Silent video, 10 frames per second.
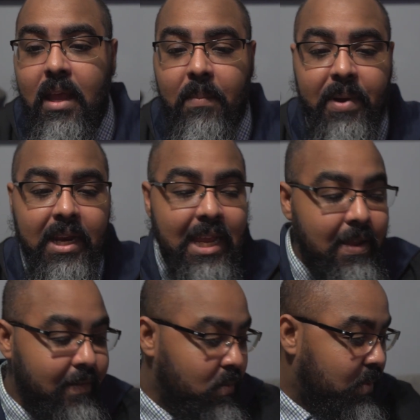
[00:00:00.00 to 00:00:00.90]
But
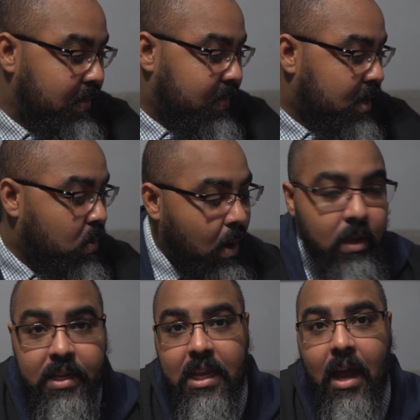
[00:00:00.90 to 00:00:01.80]
even with the
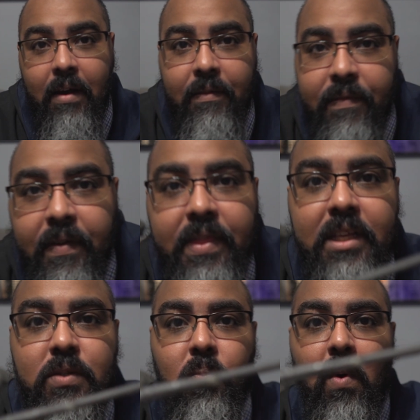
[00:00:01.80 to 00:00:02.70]
quality of
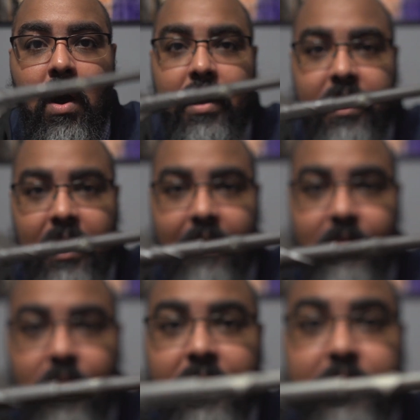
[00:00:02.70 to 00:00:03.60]
this wand, even though it's